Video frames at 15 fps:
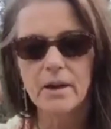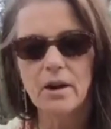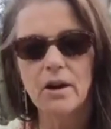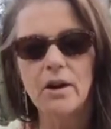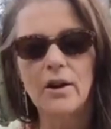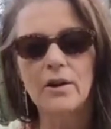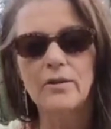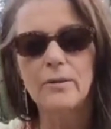
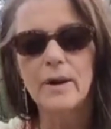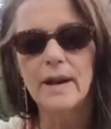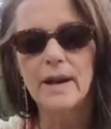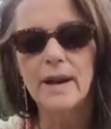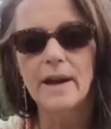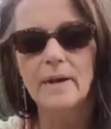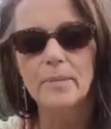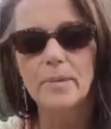all the way
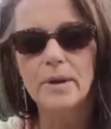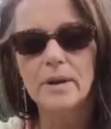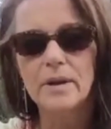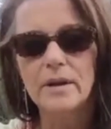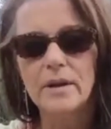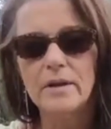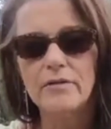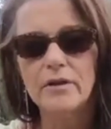up.
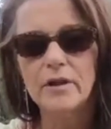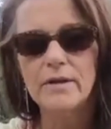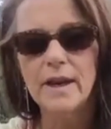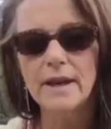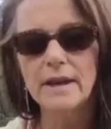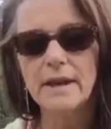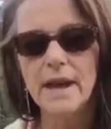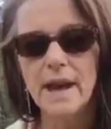Feel
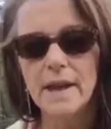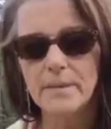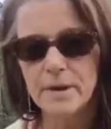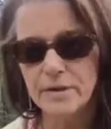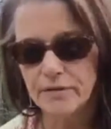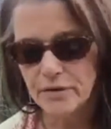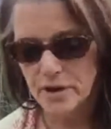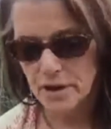that alignment
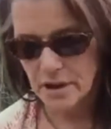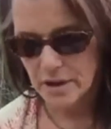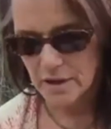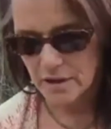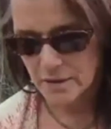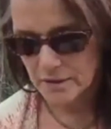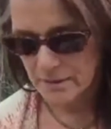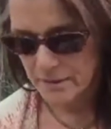for
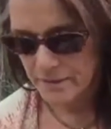you.